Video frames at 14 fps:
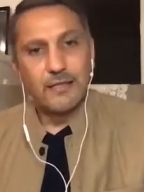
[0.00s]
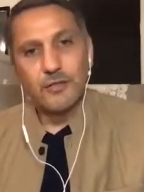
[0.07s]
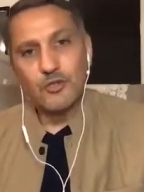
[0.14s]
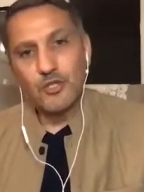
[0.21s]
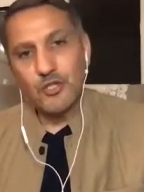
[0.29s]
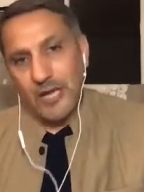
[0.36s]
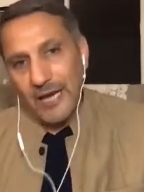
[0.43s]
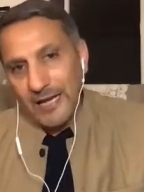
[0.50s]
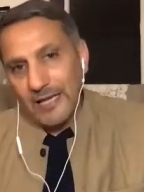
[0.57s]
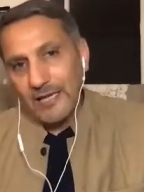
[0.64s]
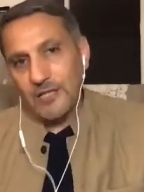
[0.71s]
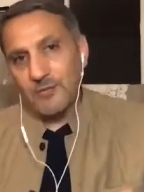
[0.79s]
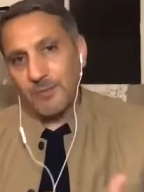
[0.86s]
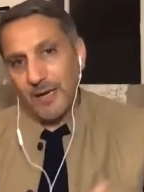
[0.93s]

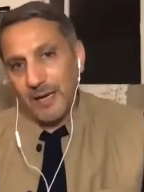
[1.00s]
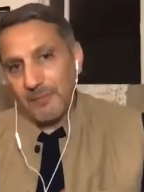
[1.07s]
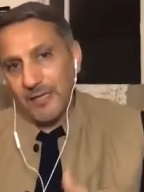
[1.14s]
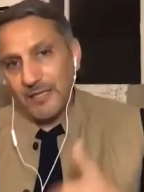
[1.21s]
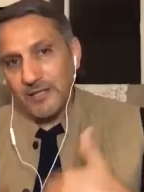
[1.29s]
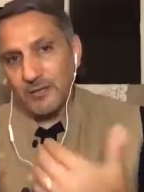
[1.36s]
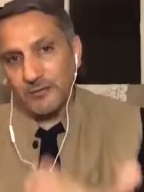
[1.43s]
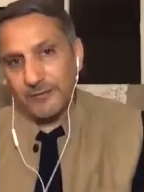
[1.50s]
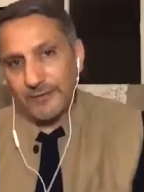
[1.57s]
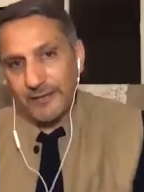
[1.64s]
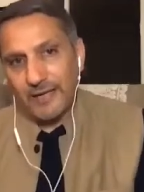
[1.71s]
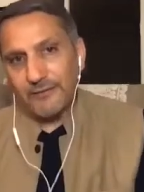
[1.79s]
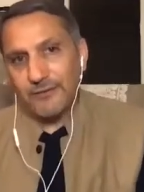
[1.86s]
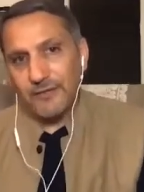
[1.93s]
challenged by means of
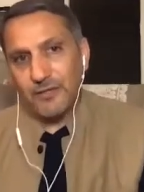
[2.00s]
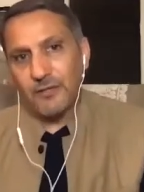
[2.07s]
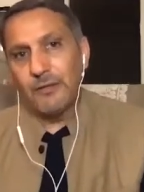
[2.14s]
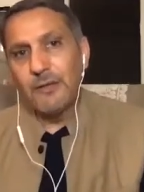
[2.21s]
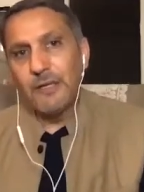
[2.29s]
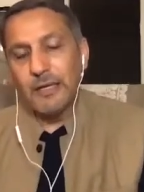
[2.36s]
laughter,